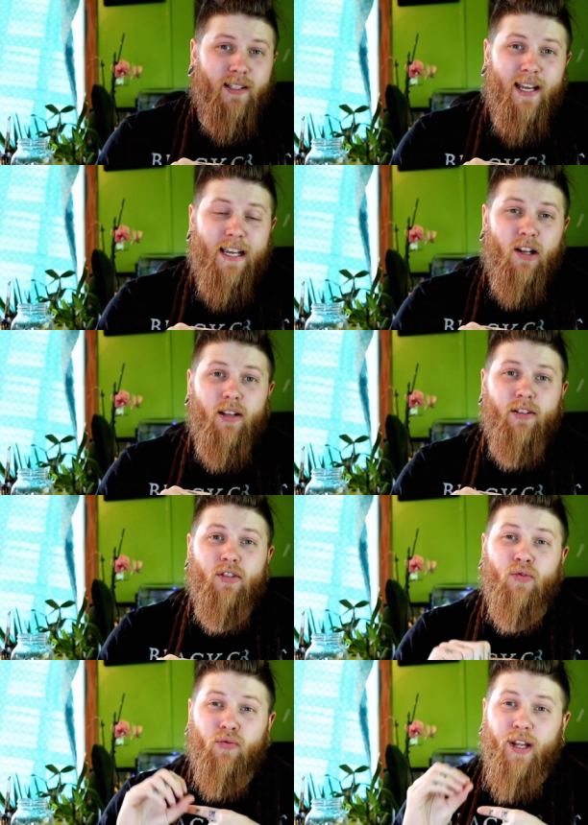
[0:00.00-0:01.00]
Tegu
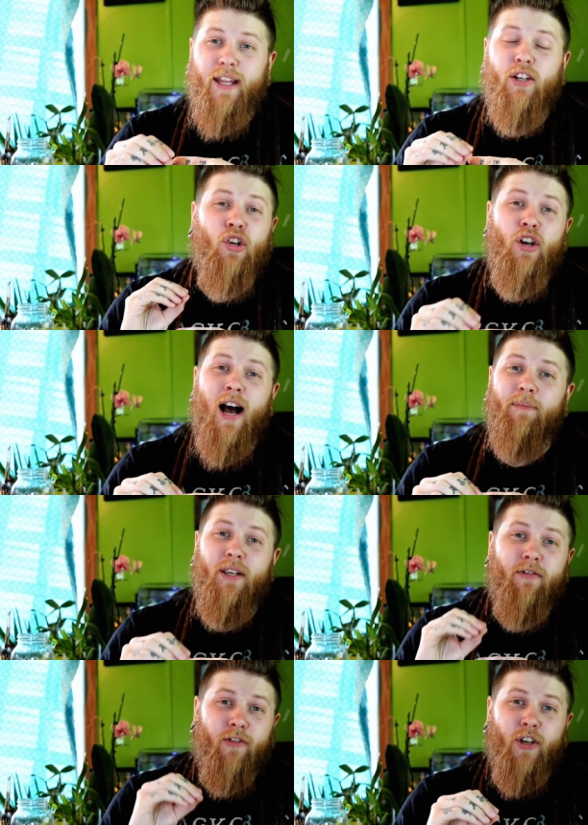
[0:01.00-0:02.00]
lizards really should not
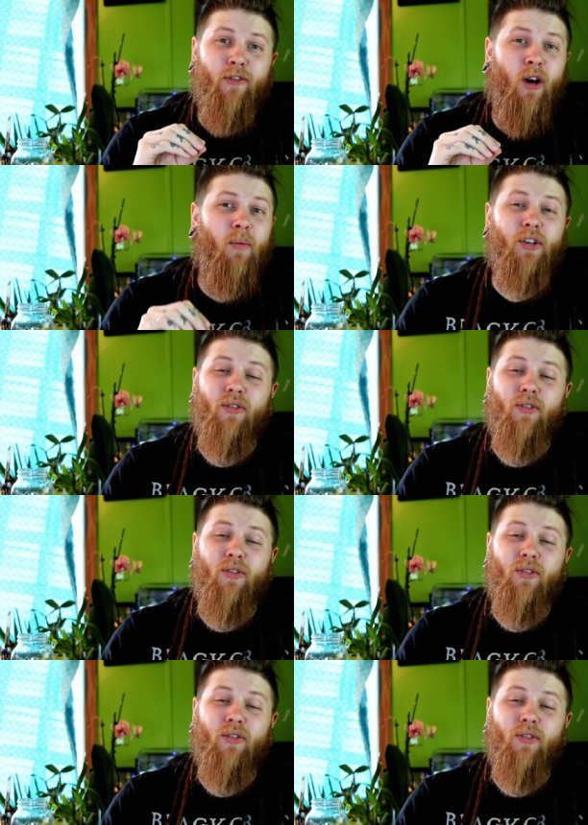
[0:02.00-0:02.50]
be free roamed.